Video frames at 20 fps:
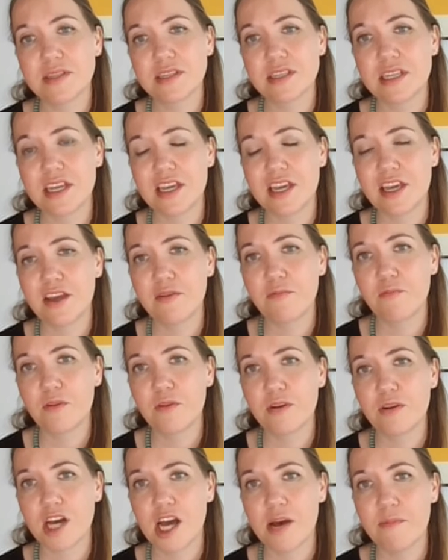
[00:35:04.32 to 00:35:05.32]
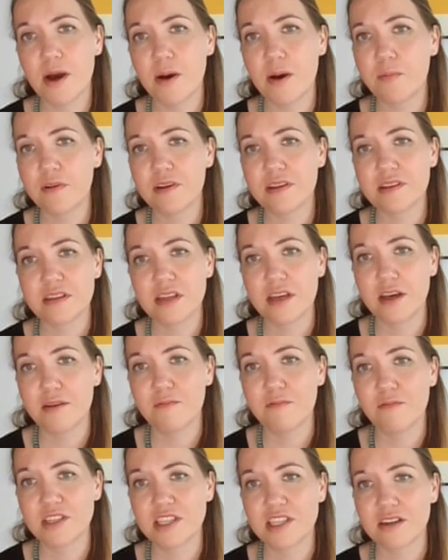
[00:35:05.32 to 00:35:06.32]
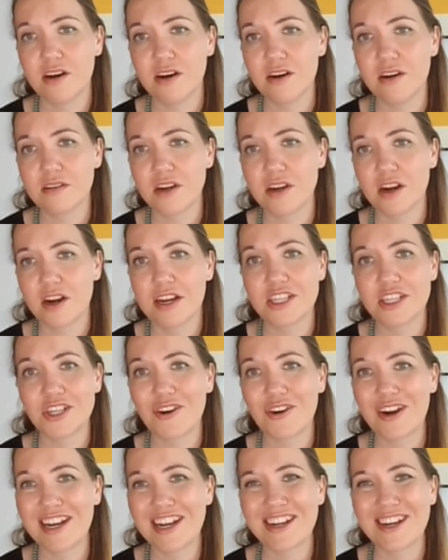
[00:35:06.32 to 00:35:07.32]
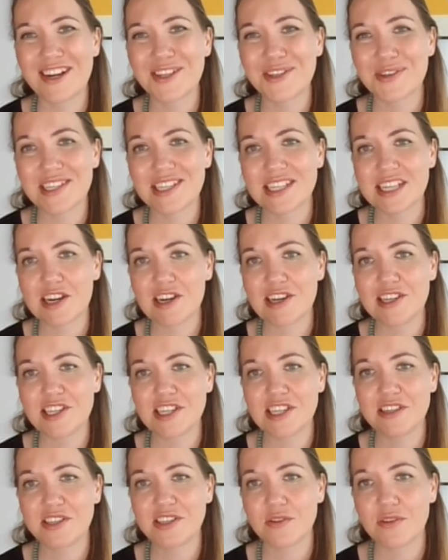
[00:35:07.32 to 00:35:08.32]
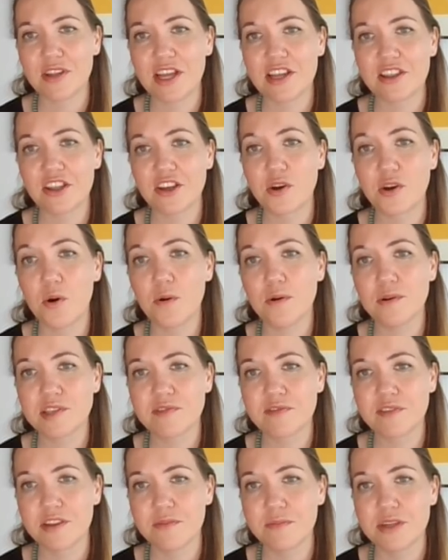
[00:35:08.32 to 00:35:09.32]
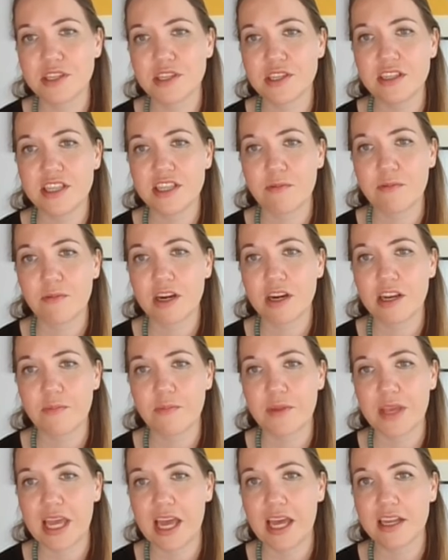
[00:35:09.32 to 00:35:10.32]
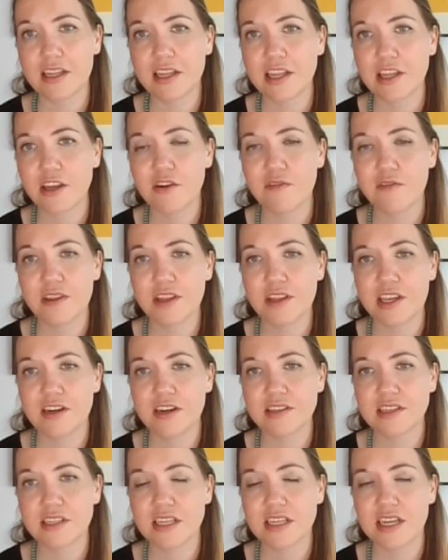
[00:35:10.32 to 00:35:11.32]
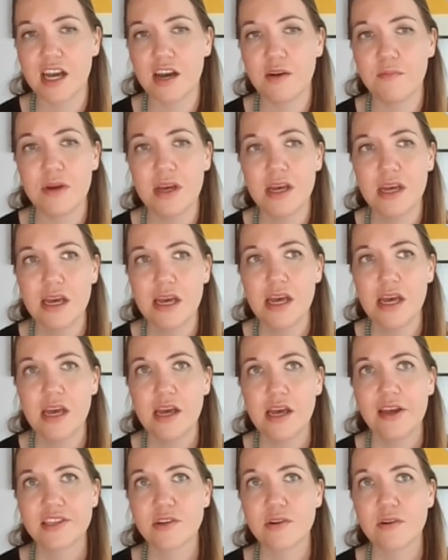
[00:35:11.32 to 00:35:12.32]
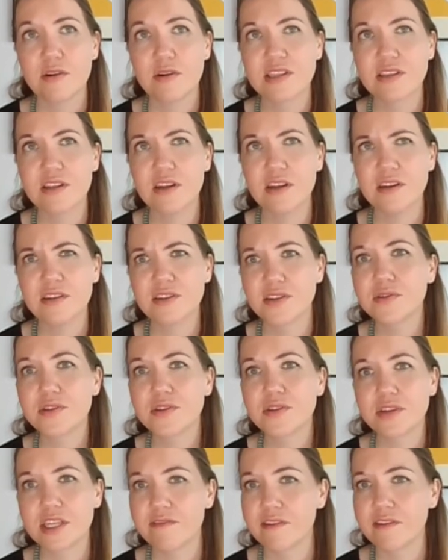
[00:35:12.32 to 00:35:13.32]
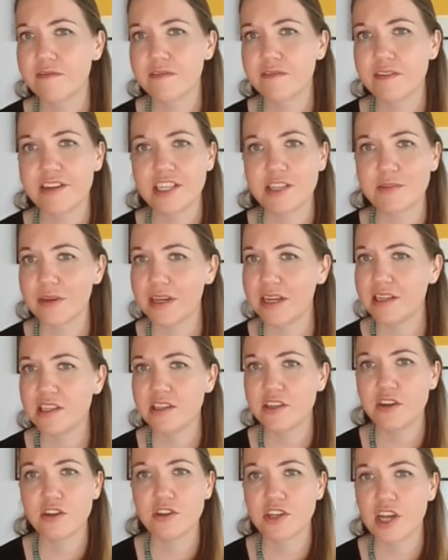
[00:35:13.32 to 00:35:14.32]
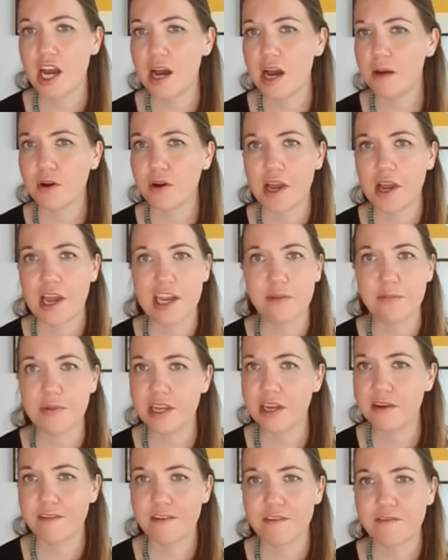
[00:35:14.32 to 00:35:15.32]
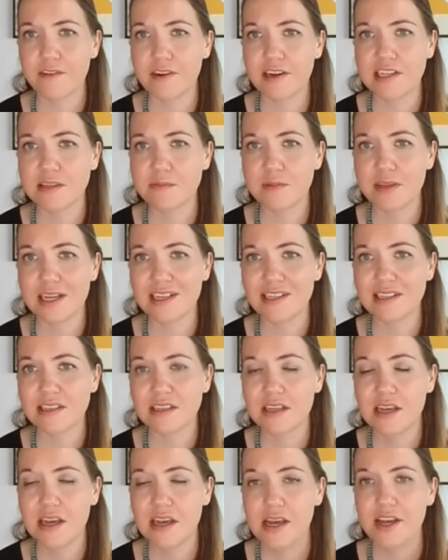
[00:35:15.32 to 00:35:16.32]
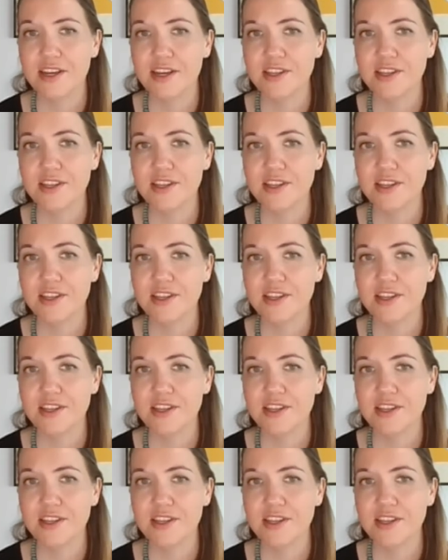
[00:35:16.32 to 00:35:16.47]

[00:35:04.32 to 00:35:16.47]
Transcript: embassy will come up with um, what's called our integrated country strategy. So, like the goals for the mission that we're going to be handling over the years to come. So, as long as those are different for each place, your job will kind of be different for each place.